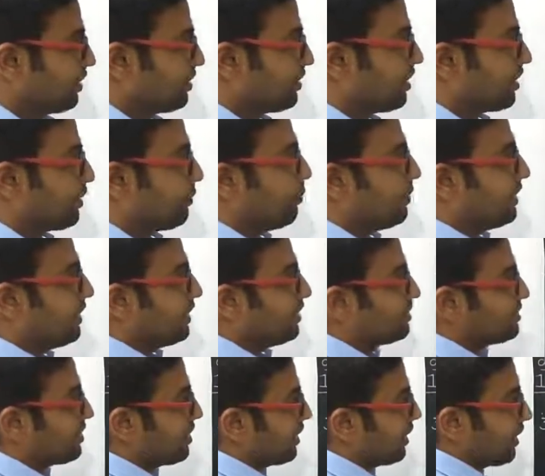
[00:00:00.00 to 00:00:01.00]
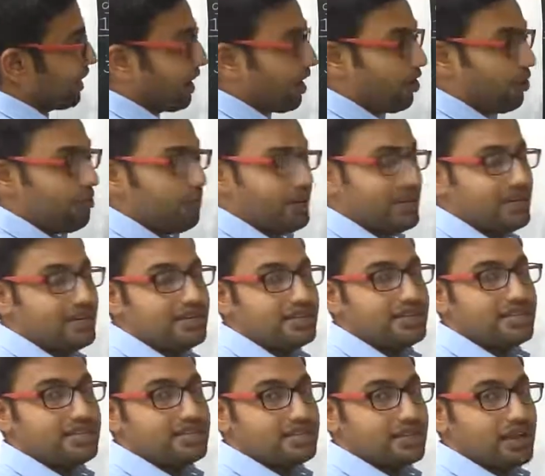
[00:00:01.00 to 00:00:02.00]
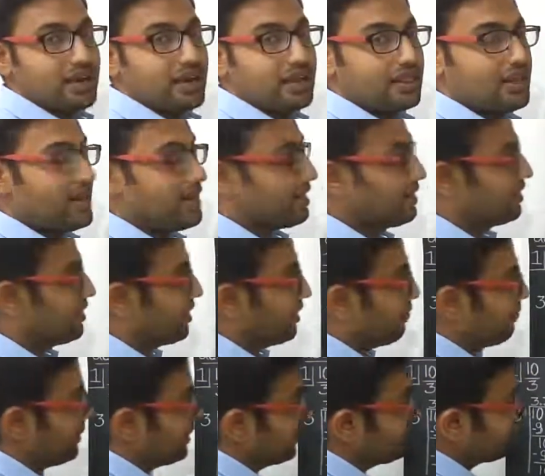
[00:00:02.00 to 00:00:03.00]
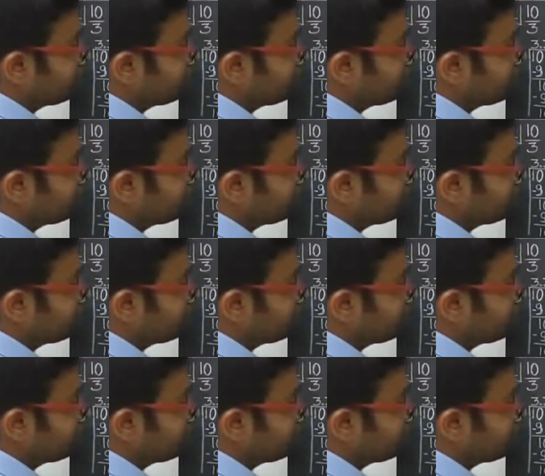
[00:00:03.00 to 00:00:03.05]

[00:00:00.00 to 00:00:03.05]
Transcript: the repeating string, how many digits are there in the repeating